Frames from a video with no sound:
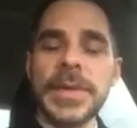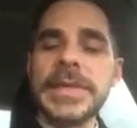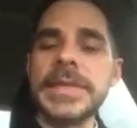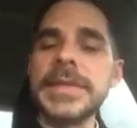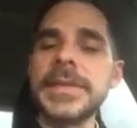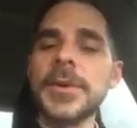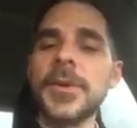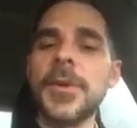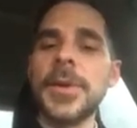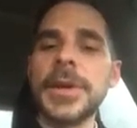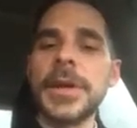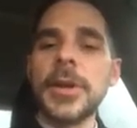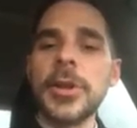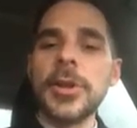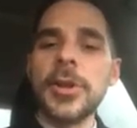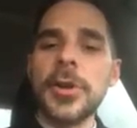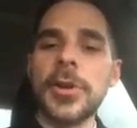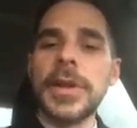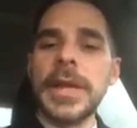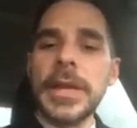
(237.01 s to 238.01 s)
it's still going to
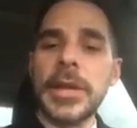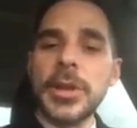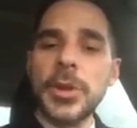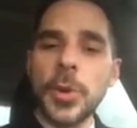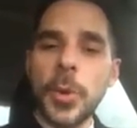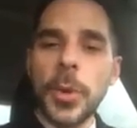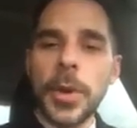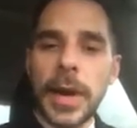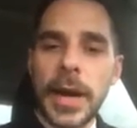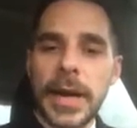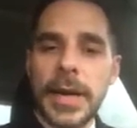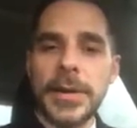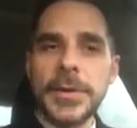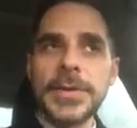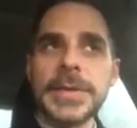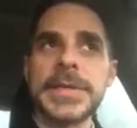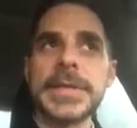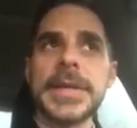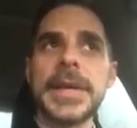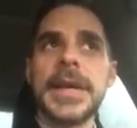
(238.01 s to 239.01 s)
look like your
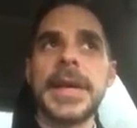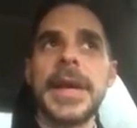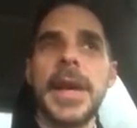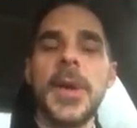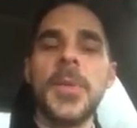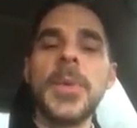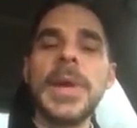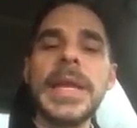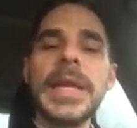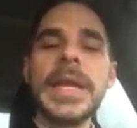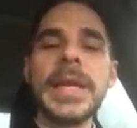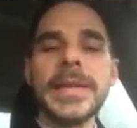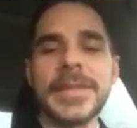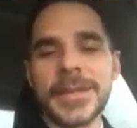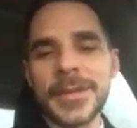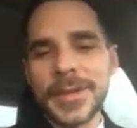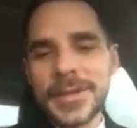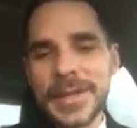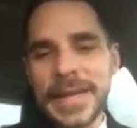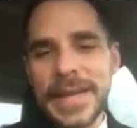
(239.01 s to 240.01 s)
house, and we need it
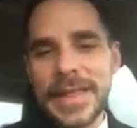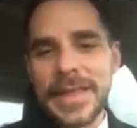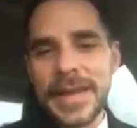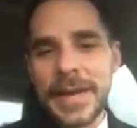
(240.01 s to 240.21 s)
to look like